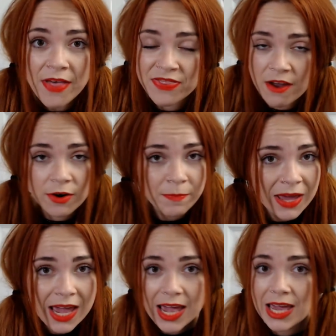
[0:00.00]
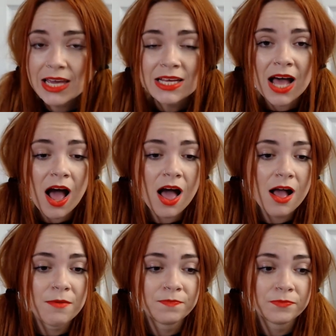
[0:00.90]
Therapy,
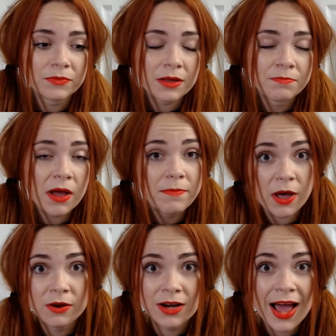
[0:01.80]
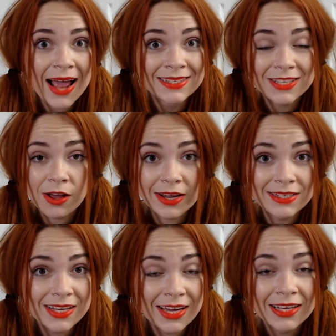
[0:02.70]
bipolar,
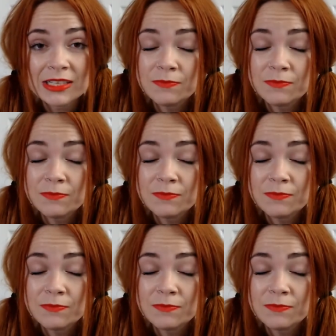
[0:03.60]
anxiety.